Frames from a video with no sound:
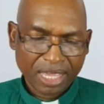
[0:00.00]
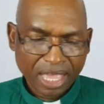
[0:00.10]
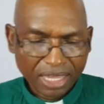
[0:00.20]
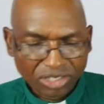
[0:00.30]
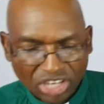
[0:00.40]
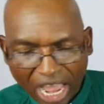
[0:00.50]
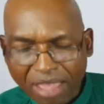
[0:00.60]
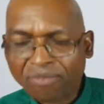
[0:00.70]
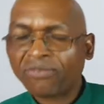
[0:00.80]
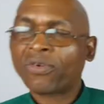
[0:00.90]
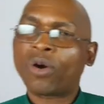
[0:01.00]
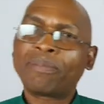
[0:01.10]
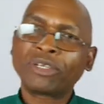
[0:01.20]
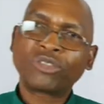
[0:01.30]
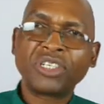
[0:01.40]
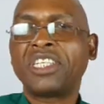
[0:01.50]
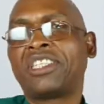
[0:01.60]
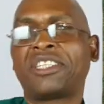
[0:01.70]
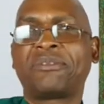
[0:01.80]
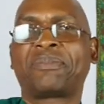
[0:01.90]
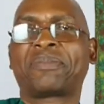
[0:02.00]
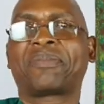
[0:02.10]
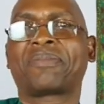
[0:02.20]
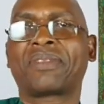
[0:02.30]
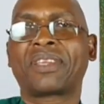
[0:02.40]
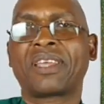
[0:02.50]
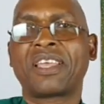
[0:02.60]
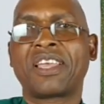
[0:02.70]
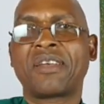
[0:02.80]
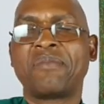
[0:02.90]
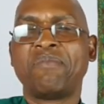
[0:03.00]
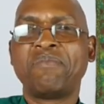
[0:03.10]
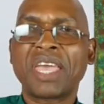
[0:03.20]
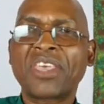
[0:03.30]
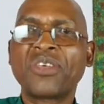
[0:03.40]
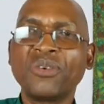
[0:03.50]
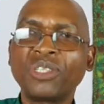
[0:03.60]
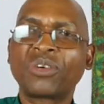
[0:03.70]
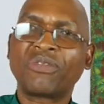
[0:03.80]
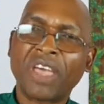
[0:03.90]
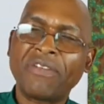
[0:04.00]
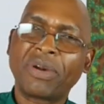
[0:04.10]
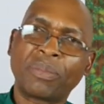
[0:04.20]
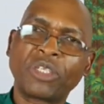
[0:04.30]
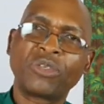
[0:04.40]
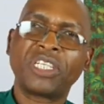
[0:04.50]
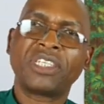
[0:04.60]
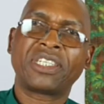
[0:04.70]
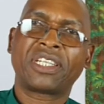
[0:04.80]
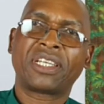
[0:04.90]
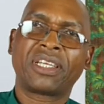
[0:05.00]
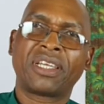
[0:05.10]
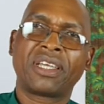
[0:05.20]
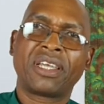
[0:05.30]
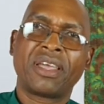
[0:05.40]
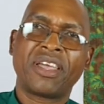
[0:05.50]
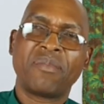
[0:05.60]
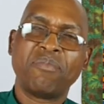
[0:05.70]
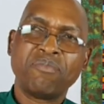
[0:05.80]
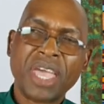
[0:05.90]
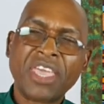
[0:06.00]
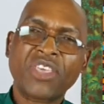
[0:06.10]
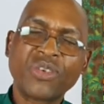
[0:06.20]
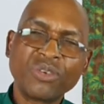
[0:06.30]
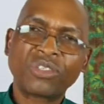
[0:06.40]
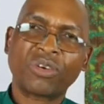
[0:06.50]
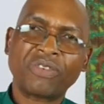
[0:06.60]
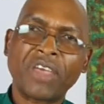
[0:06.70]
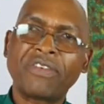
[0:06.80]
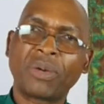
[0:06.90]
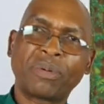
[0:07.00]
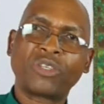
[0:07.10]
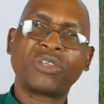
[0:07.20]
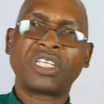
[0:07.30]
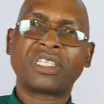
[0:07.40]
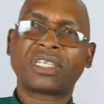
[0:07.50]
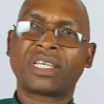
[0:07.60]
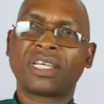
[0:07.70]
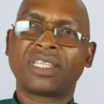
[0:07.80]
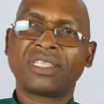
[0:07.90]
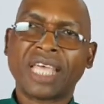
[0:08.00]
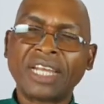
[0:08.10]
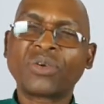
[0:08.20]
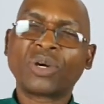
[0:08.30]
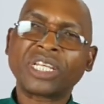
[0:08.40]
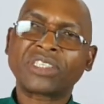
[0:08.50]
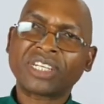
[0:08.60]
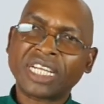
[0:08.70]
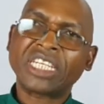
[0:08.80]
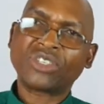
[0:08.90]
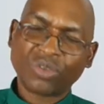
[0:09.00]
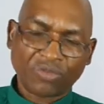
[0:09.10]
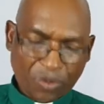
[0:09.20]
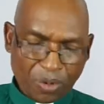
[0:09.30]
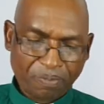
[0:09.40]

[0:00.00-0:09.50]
A time for opportunity. Make use of every opportunity. Make use of every opportunity that God has created you for.